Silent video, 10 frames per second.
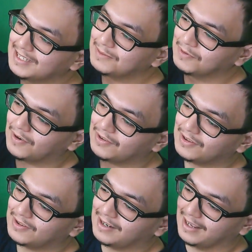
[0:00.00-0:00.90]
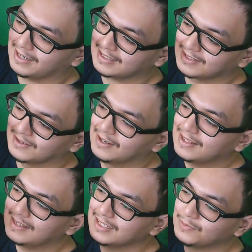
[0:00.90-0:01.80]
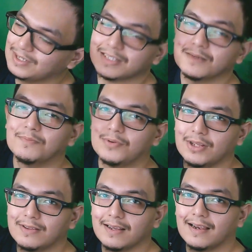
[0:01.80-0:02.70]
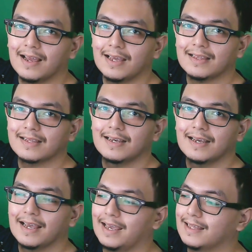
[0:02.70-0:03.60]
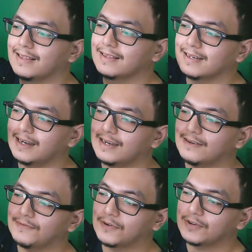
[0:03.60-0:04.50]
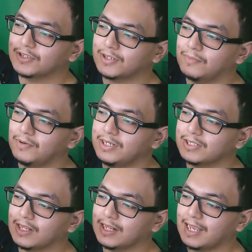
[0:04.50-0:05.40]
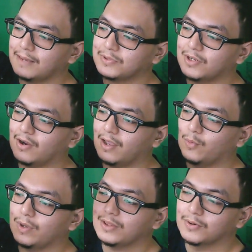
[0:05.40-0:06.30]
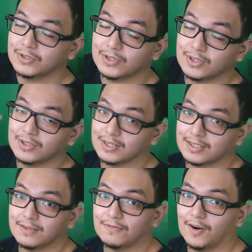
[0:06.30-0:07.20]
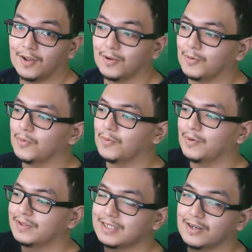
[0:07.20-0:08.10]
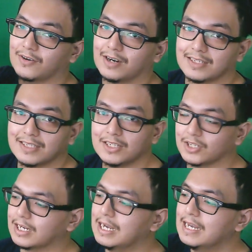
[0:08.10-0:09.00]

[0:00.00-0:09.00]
Let's move on to the next. So this one is the breathing light, and for some reason caps lock and Windows doesn't follow with the synchronization.